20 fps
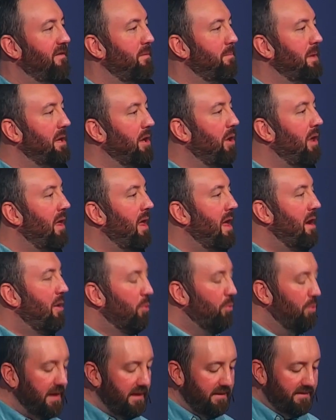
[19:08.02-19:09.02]
of the meal,
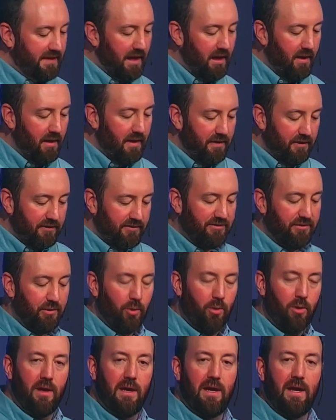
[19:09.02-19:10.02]
retelling the
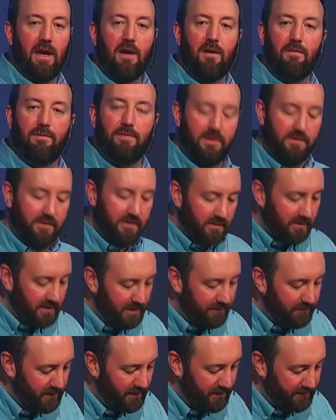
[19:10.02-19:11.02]
story of the
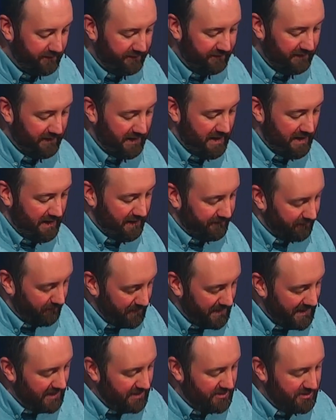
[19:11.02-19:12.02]
deliverance
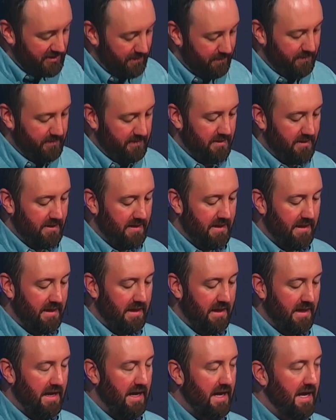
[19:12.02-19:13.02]
from Egypt.
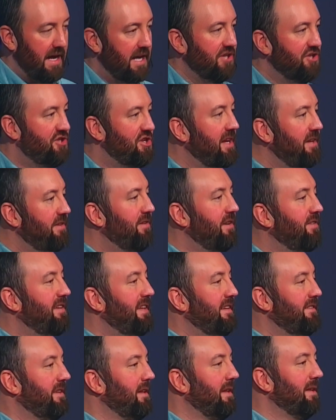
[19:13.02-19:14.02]
And
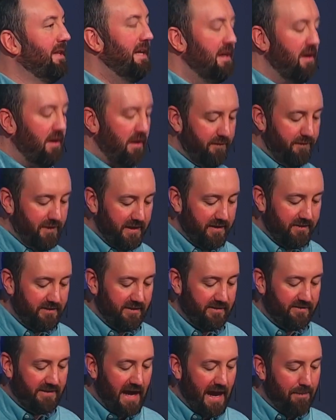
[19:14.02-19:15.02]
Jesus, he's the leader of his
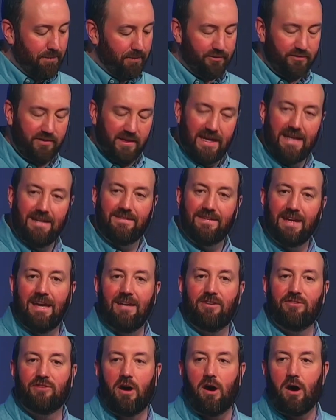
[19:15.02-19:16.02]
disciples, so he
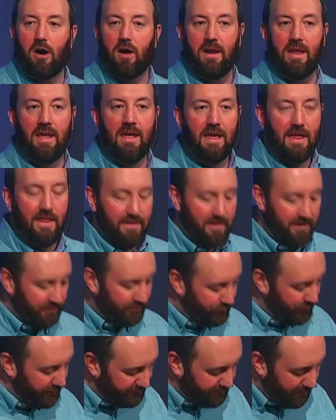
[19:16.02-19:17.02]
takes on
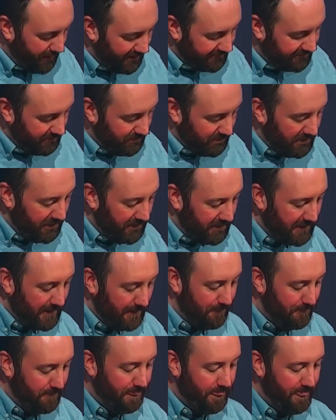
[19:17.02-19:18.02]
this
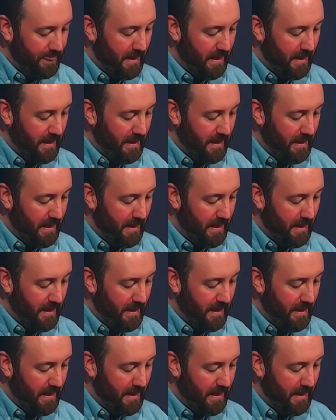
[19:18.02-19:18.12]
responsibility.